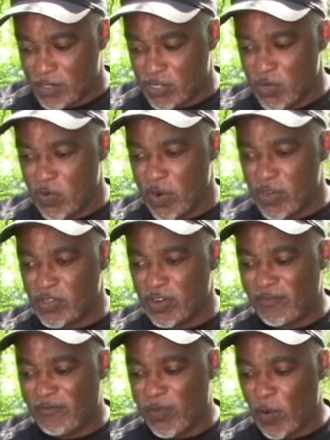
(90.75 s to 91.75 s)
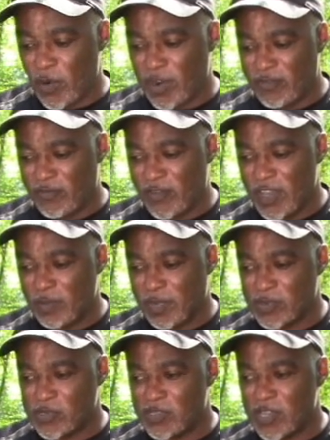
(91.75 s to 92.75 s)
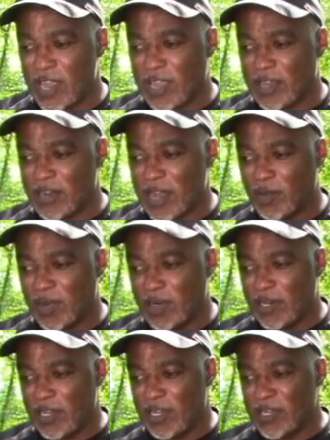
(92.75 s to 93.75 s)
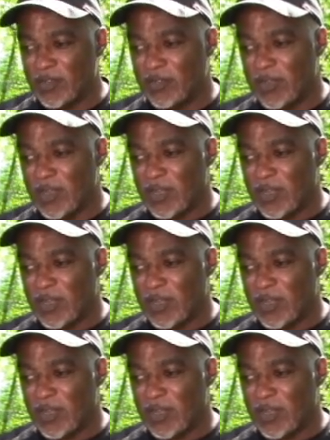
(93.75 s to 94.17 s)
240 feet per second, I believe.